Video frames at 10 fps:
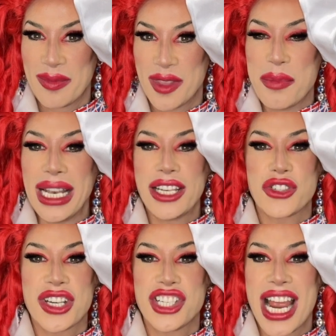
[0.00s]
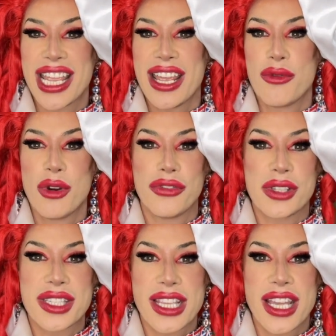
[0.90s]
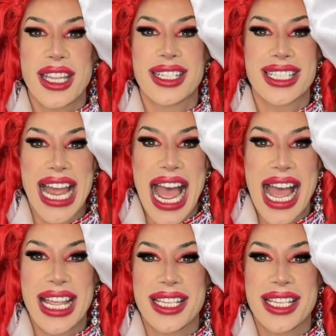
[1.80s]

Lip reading: The military jacket, ruffle skirt and tie